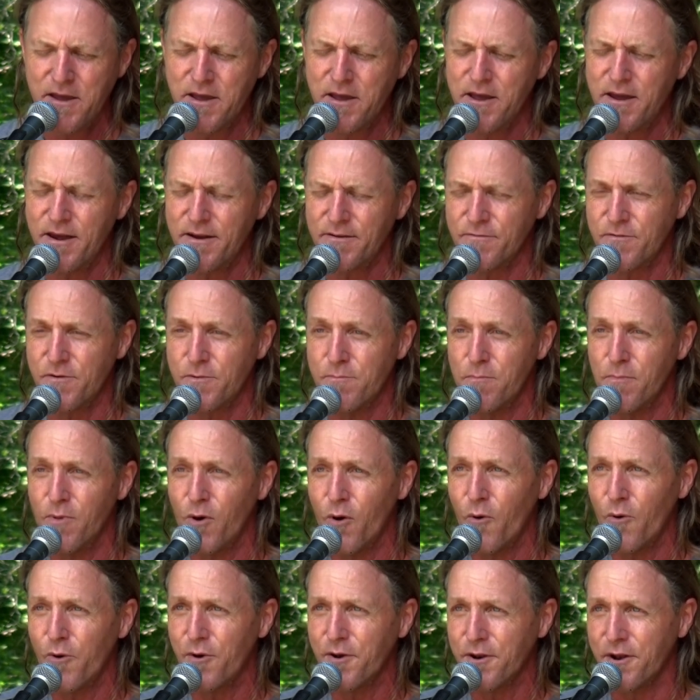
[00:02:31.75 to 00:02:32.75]
every
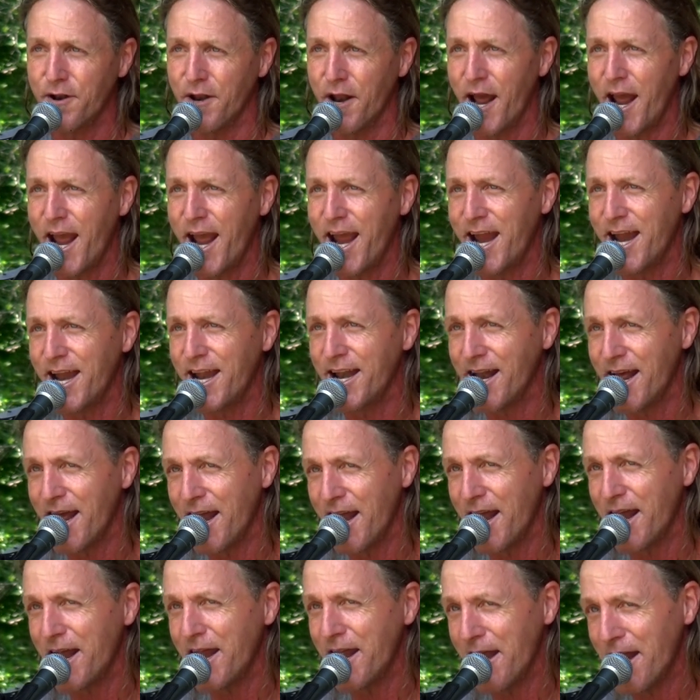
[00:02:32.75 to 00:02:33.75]
morning, 8
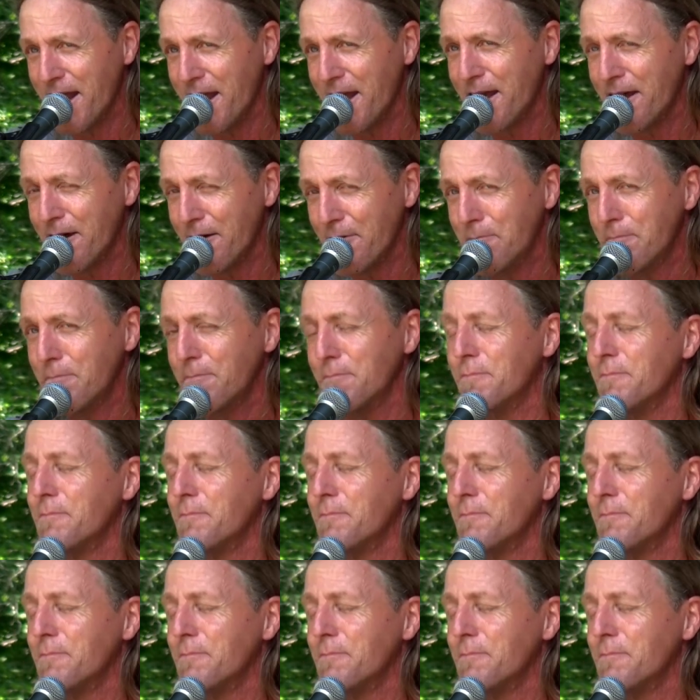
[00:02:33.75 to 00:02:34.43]
a.m.